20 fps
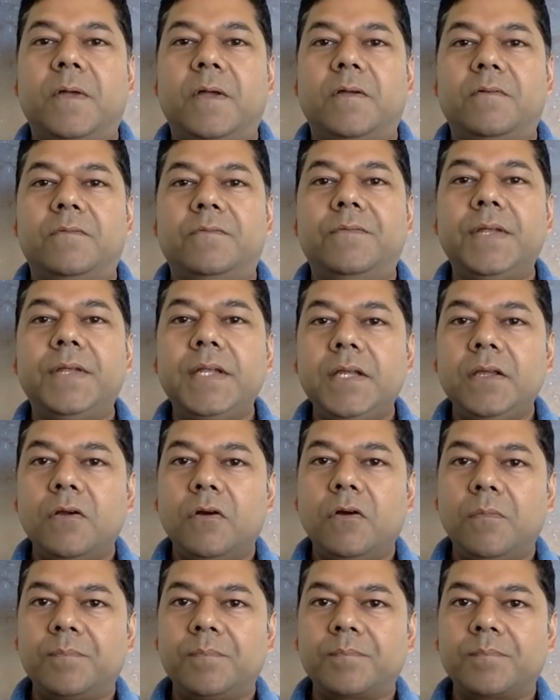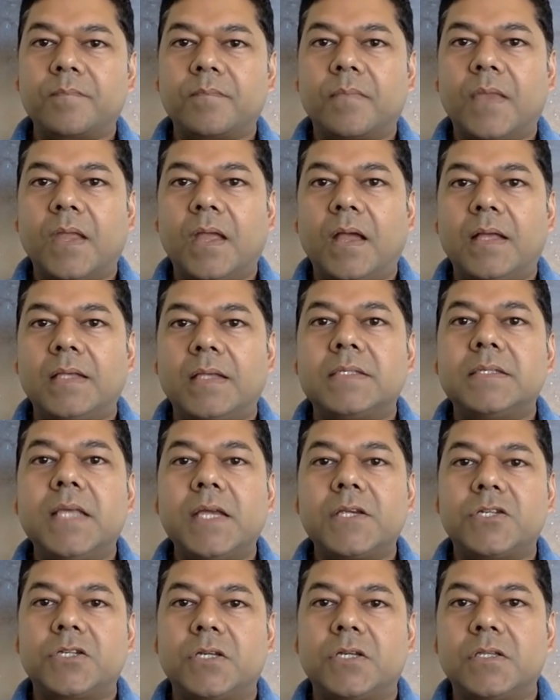video
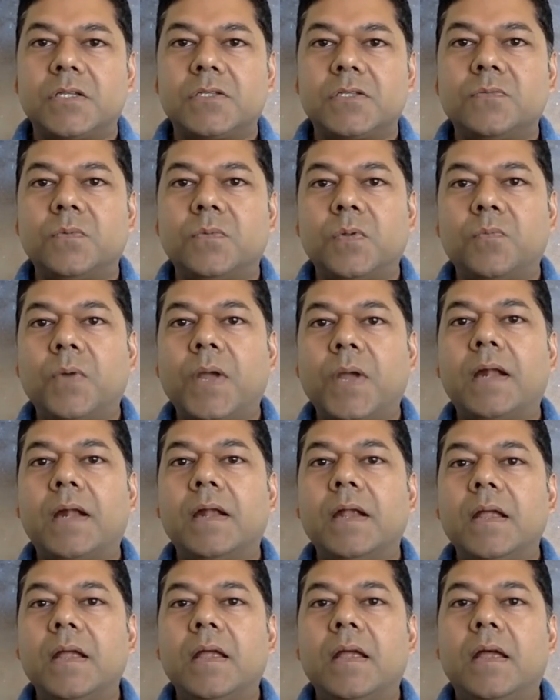sessions where